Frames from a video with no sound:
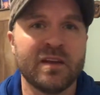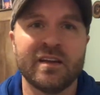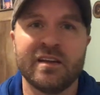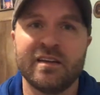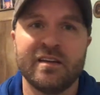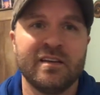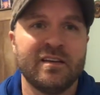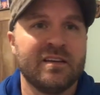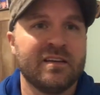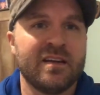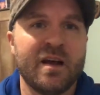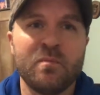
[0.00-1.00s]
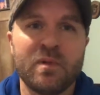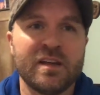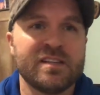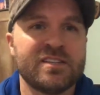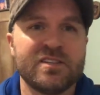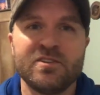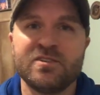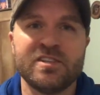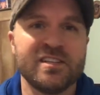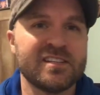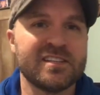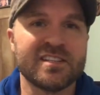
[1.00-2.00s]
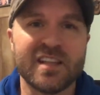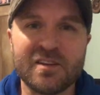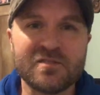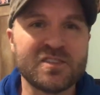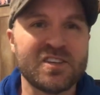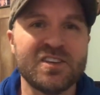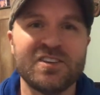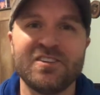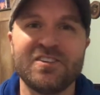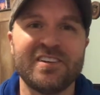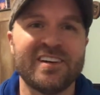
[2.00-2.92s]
Like, God bless you. Jesus loves you.